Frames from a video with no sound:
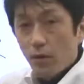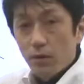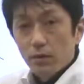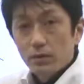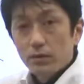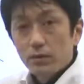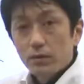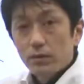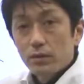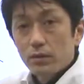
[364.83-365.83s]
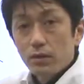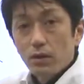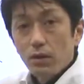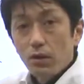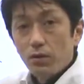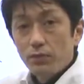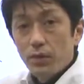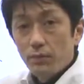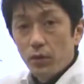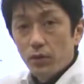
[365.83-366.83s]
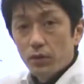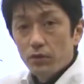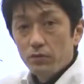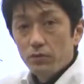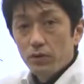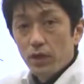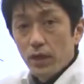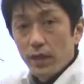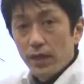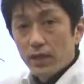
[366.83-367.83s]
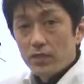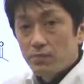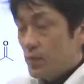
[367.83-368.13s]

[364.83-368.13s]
part of the molecule has